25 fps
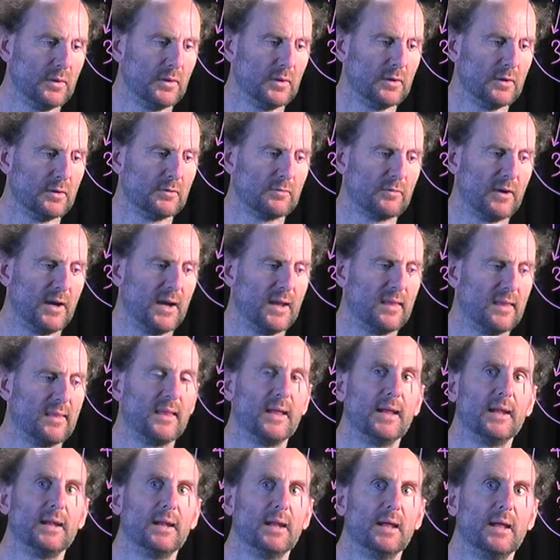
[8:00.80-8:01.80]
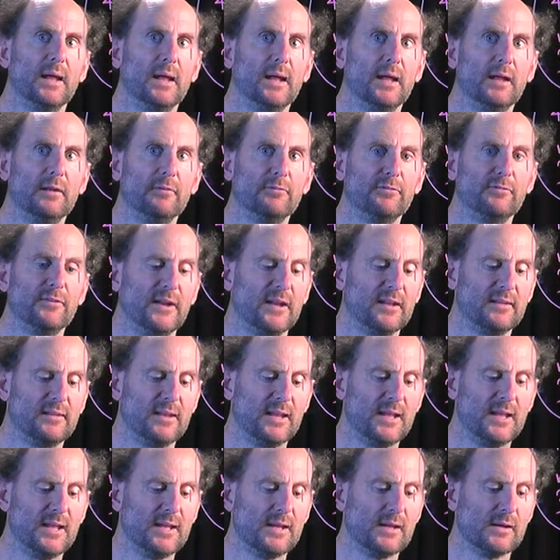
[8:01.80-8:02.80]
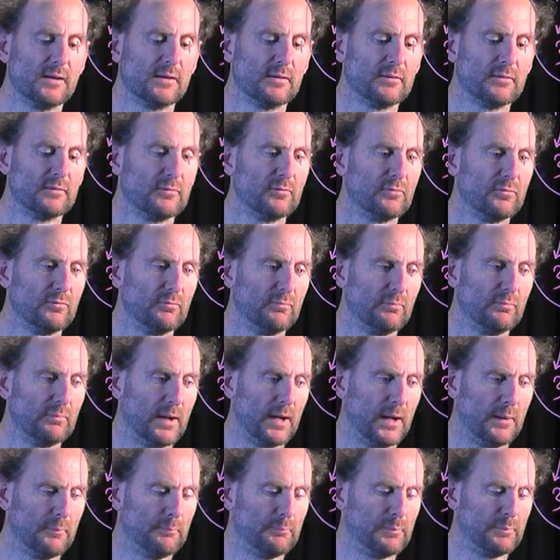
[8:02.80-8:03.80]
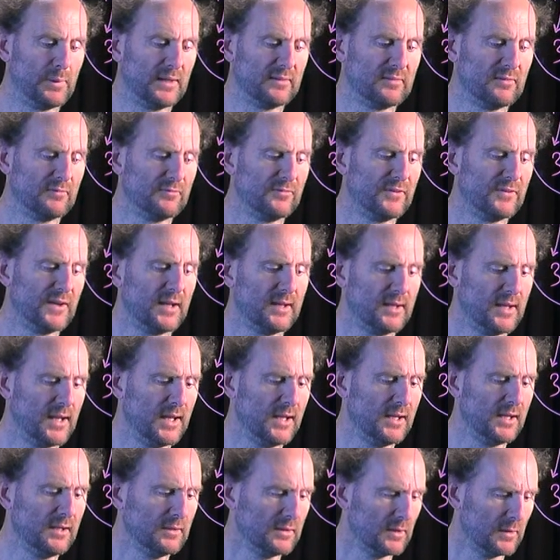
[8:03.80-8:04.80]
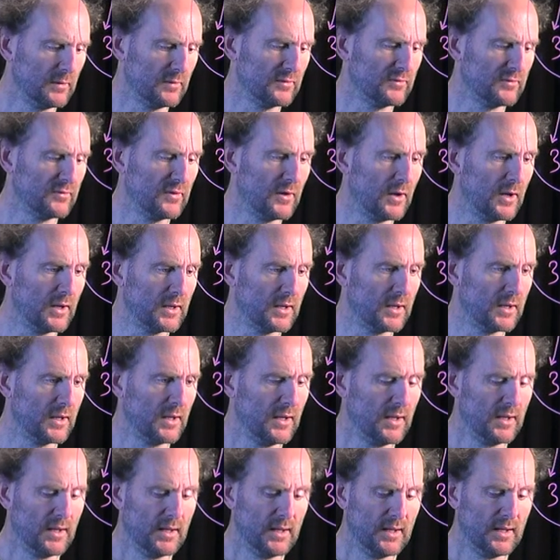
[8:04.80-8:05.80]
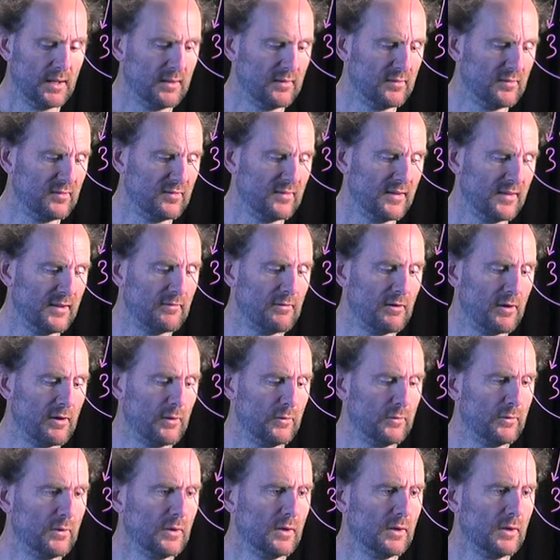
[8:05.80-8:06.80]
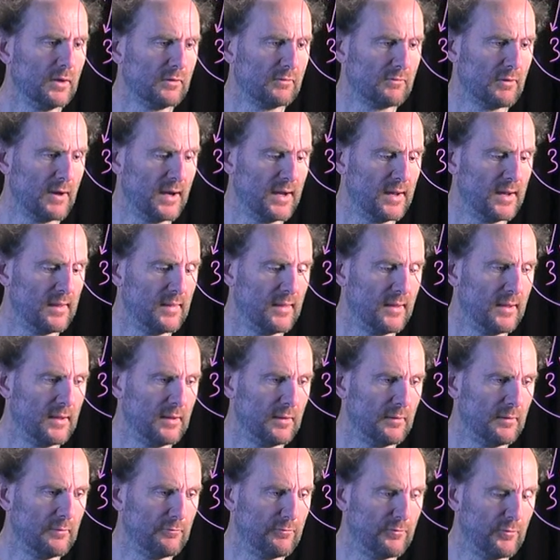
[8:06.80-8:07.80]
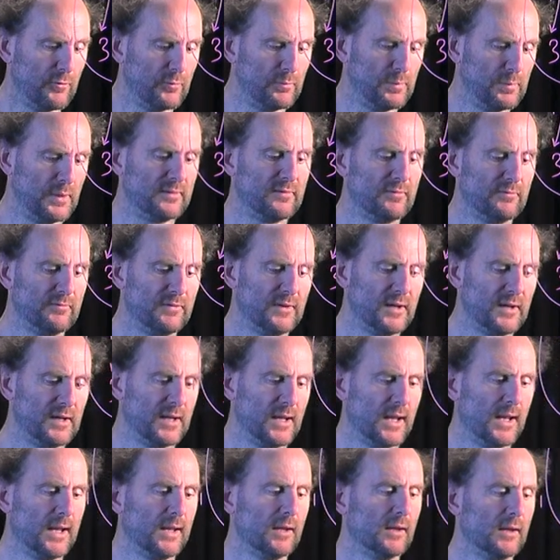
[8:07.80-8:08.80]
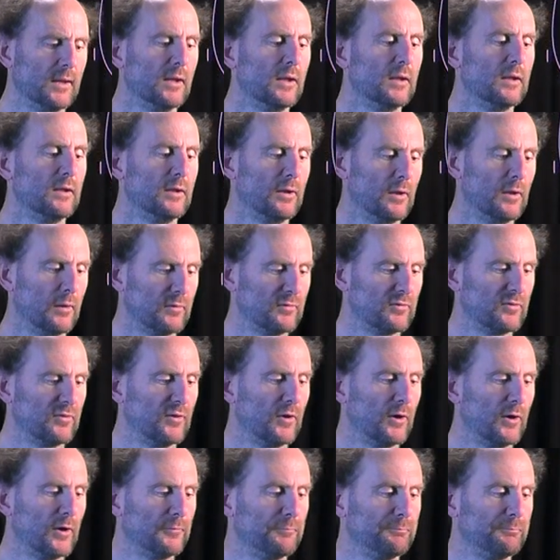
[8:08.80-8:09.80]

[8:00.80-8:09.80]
greater than infinity plus infinity? No, it's not. Is 0 greater than 4 plus infinity? No, it's not.